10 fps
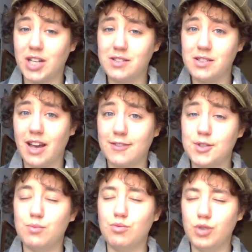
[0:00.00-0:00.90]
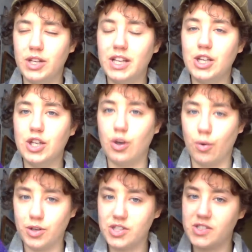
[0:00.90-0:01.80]
chance to have some really
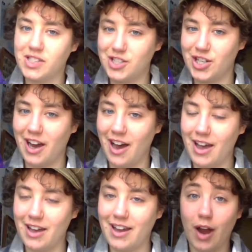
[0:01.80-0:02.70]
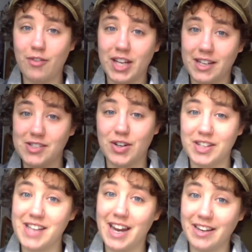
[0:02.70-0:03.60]
gorgeous CGI. If gravity has
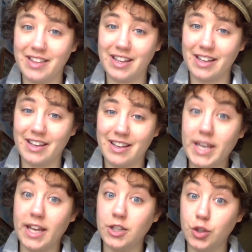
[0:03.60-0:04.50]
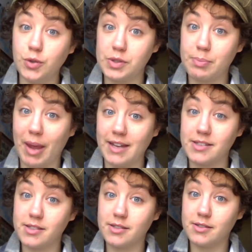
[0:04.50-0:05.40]
taught us anything, we can do
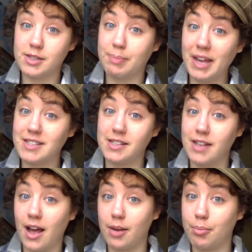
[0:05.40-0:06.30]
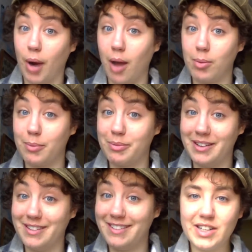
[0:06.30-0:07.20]
space. Space is not a problem.
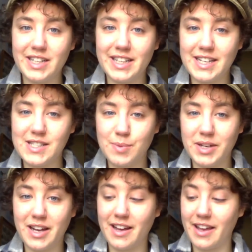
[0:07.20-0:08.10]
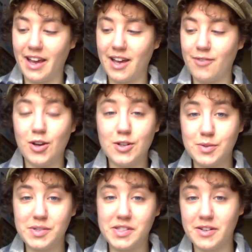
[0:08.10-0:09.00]
Alright, next one I have,
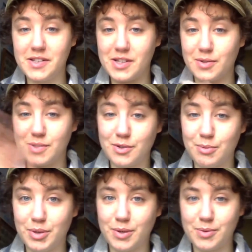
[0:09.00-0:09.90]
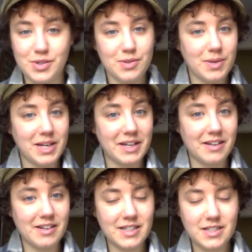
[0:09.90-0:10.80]
also a series, though it's 3rd book, we're still waiting
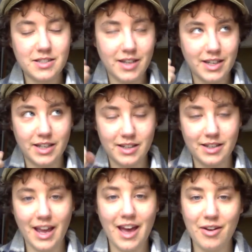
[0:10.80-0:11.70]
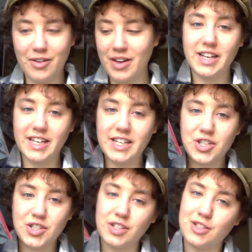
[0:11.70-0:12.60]
on it. I need it now. The
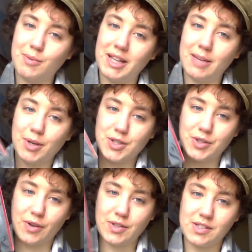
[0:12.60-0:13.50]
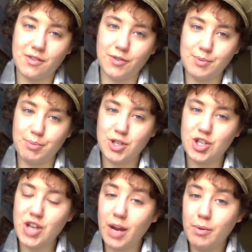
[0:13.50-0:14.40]
Grisha Trilogy by Leigh Bardugo. This is the first book,
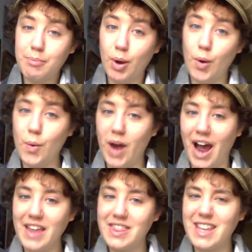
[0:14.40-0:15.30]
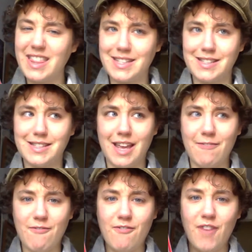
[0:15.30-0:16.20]
Shadow and Bone. I think this is
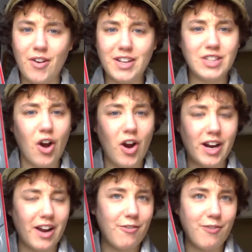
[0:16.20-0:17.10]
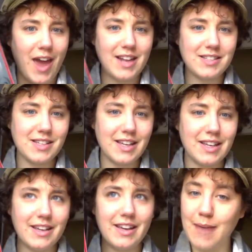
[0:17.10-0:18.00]
a very dark
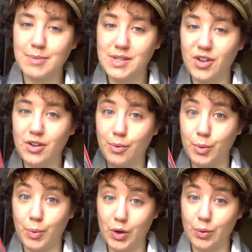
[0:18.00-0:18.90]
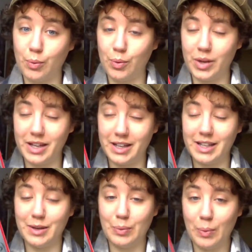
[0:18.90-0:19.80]
fantasy atmosphere that would work
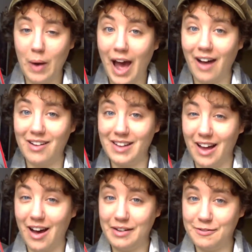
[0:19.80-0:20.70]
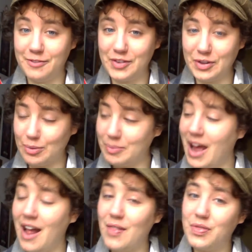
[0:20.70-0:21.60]
really well on film.